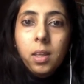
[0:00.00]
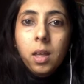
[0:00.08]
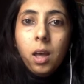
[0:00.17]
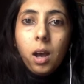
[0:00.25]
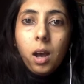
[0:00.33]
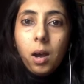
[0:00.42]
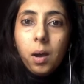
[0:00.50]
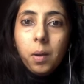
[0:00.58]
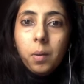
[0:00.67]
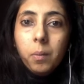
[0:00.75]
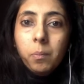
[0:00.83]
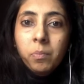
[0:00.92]

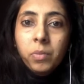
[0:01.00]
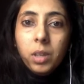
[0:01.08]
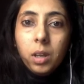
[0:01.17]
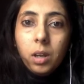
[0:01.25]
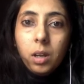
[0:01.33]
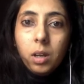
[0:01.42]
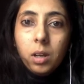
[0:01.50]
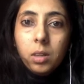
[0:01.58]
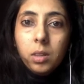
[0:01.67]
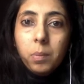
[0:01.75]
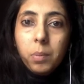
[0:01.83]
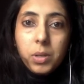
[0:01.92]

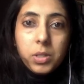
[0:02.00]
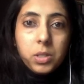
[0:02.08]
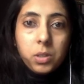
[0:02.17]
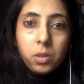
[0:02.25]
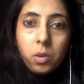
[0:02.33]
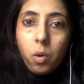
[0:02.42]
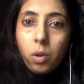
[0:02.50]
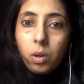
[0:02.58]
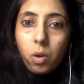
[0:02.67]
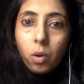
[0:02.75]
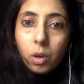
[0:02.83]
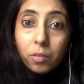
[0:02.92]
the person
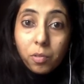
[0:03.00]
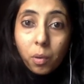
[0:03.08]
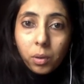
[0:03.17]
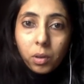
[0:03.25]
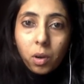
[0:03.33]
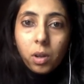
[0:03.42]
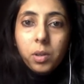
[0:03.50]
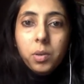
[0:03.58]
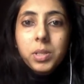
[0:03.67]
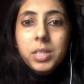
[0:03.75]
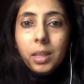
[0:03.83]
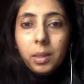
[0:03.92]
on a phone call, you
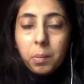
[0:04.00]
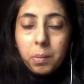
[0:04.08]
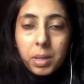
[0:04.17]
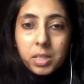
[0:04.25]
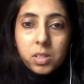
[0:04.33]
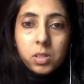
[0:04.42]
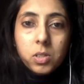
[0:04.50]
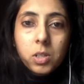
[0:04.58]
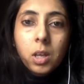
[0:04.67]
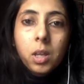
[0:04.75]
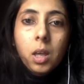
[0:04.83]
know, send them a message.